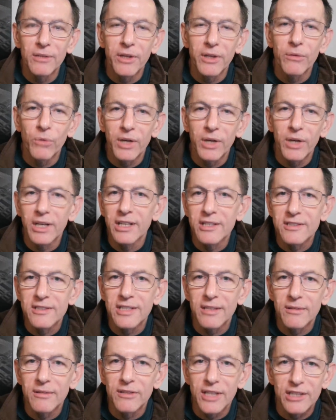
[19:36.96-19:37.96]
what it is
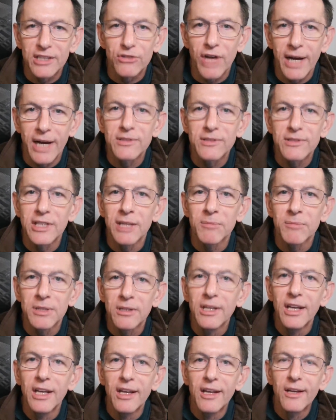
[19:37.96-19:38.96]
that drives them, and
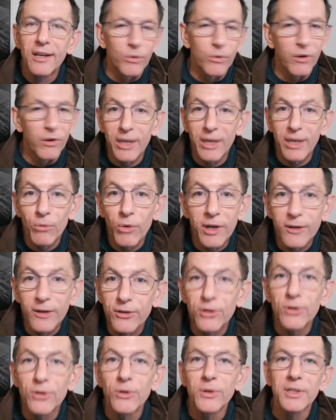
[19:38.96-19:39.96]
what do they want to
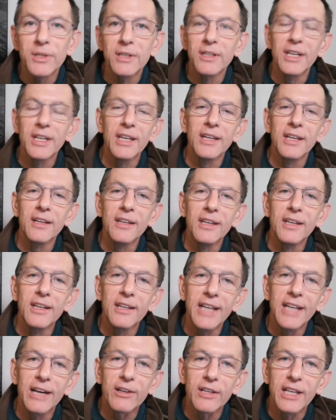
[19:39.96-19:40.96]
do, and
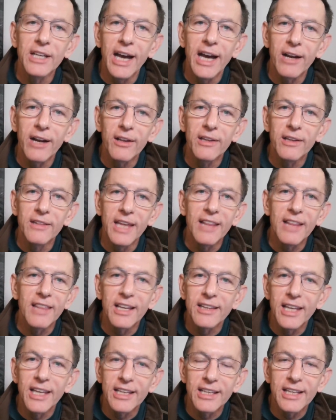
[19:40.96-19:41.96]
how do they
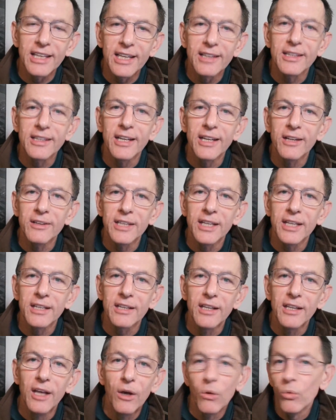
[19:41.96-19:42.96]
think they can get there, and then
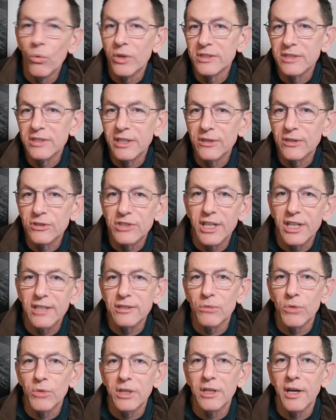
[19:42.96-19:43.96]
what skill
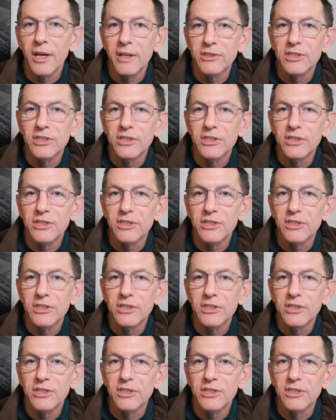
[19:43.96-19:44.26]
sets or what knowledge.